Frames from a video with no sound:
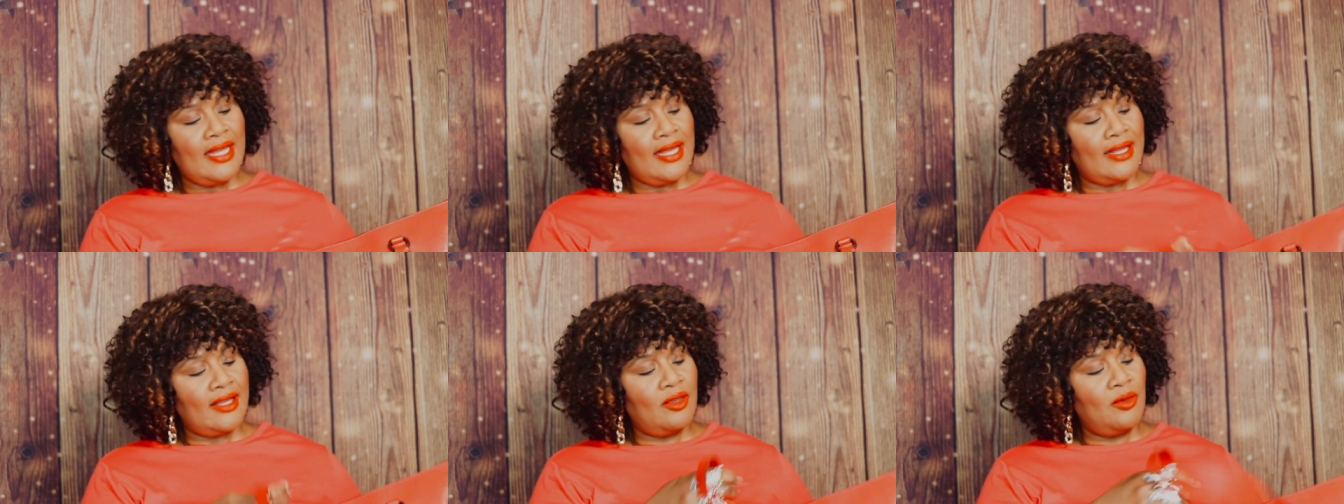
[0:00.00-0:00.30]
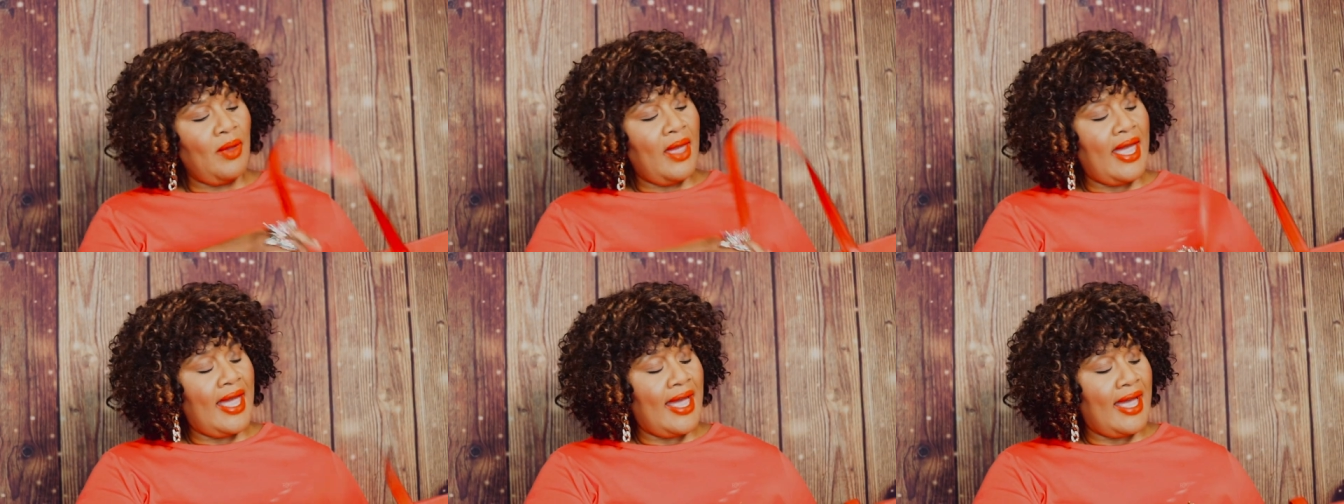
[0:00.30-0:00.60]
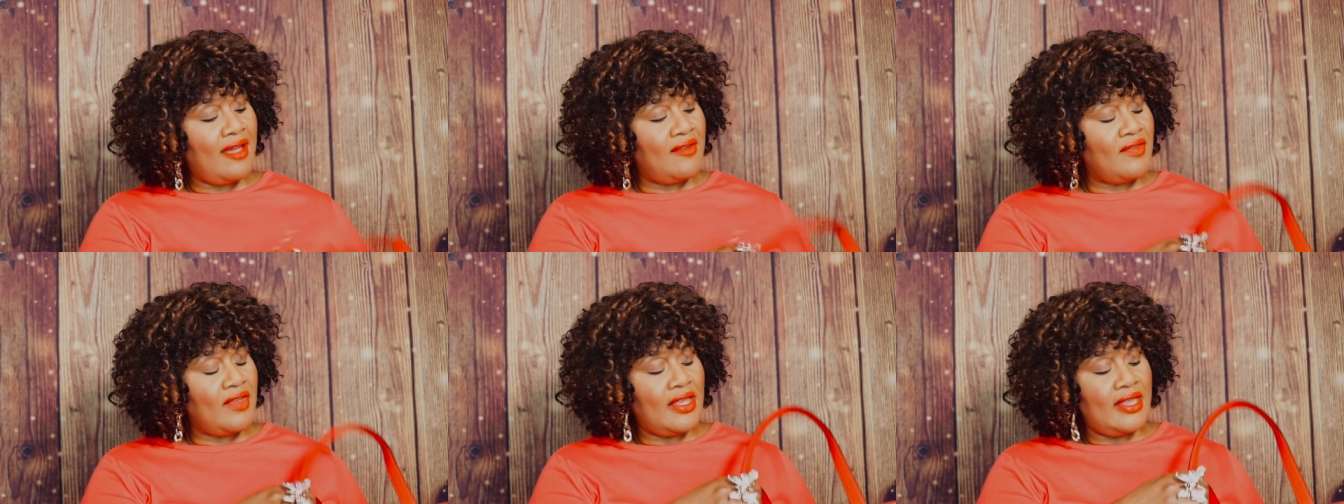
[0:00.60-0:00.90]
You
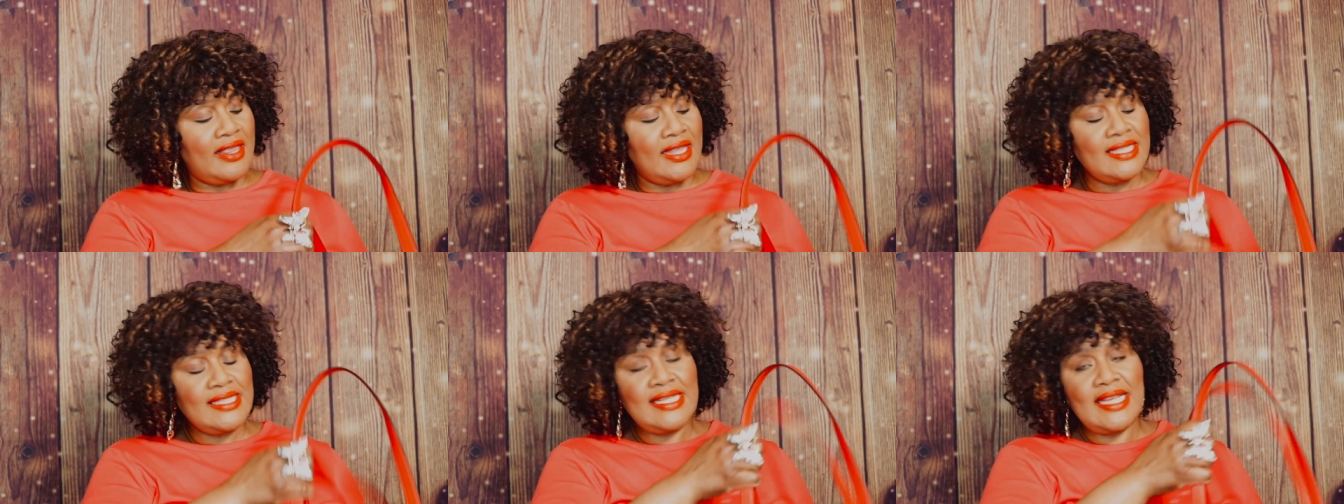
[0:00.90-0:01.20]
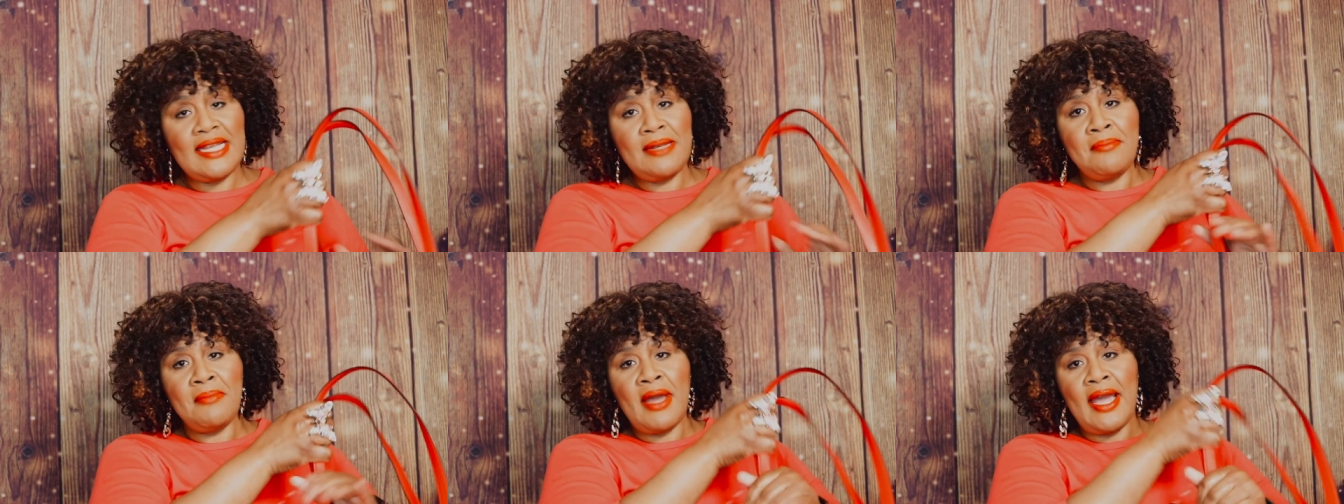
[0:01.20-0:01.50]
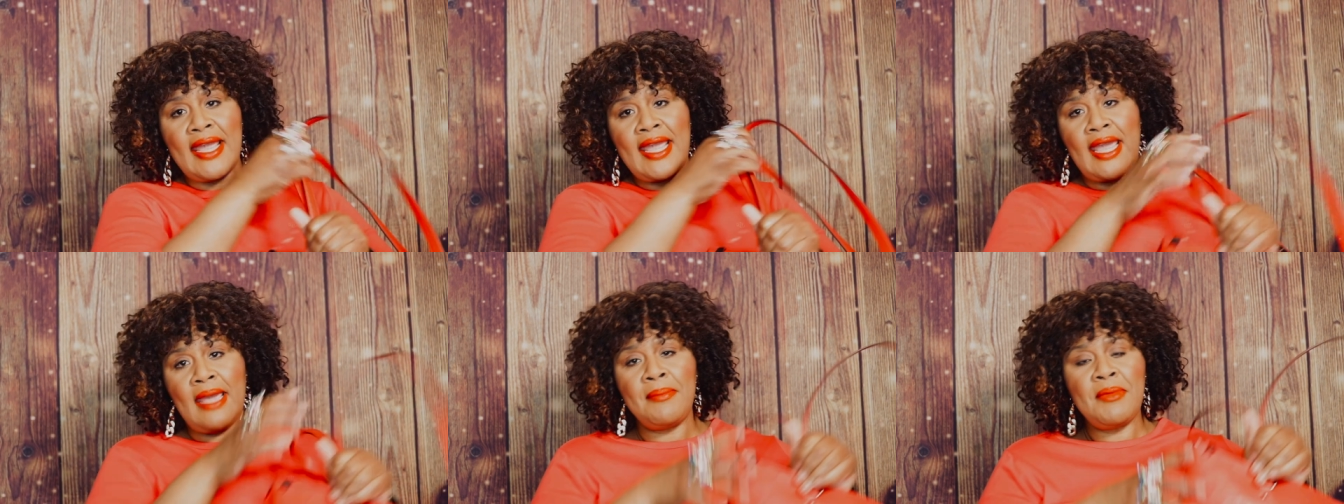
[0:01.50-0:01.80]
have this in
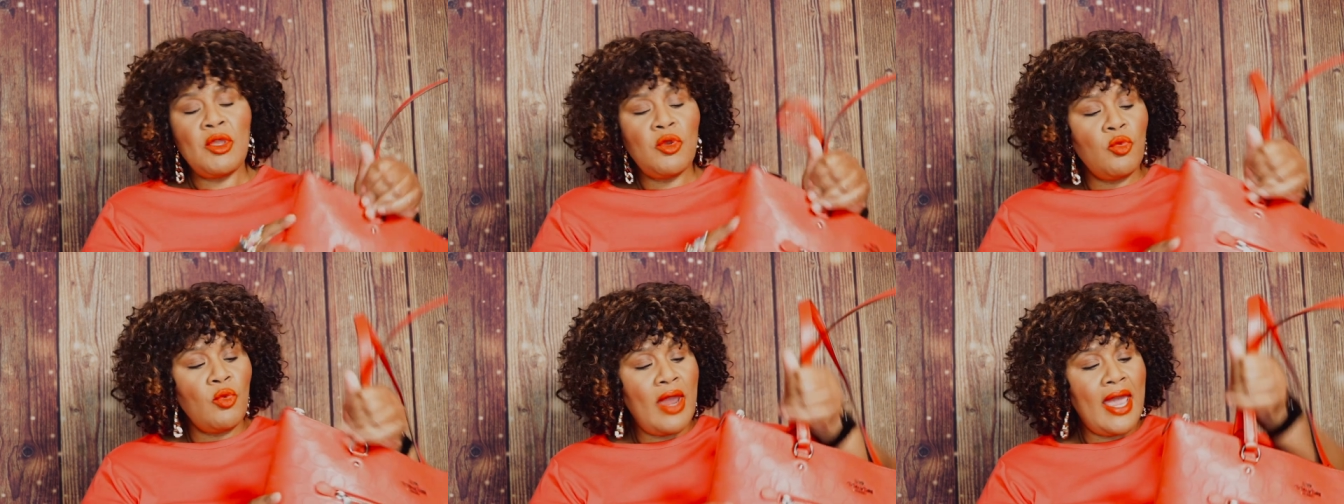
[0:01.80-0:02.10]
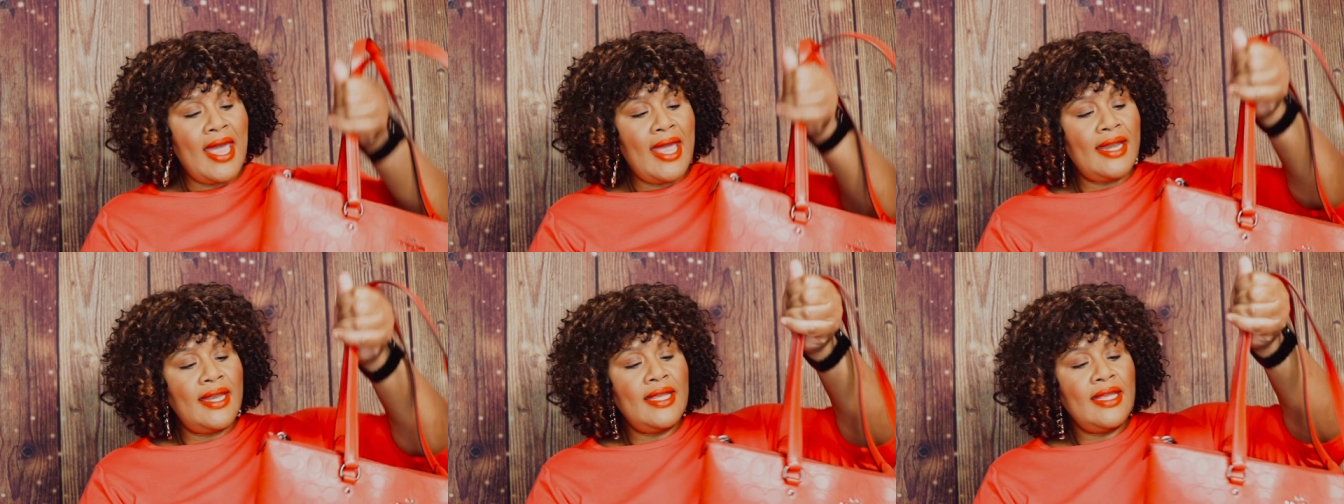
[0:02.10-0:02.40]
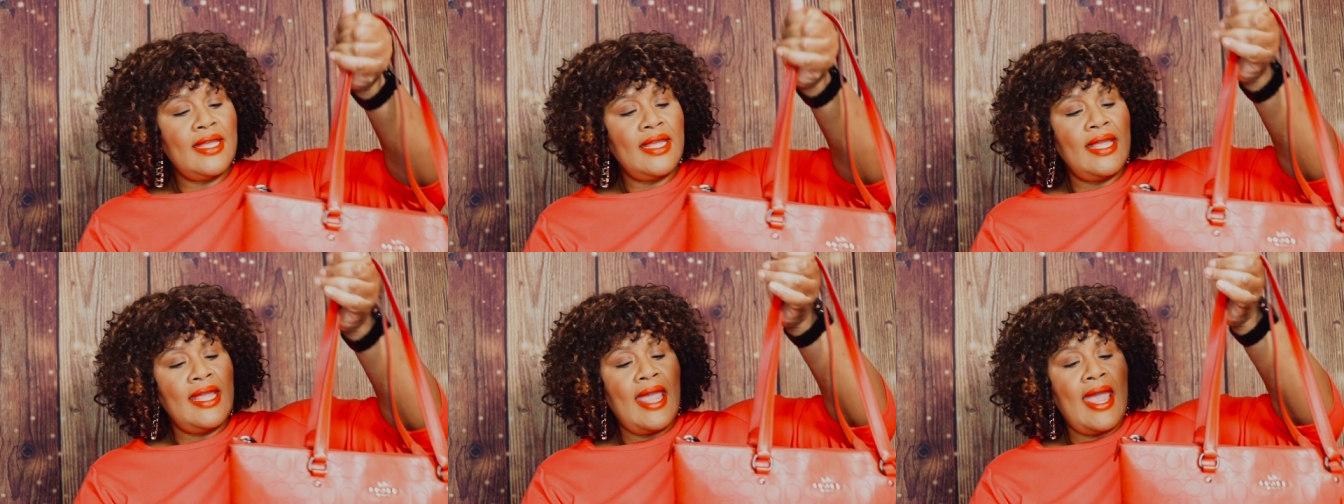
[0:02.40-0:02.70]
Miami Red,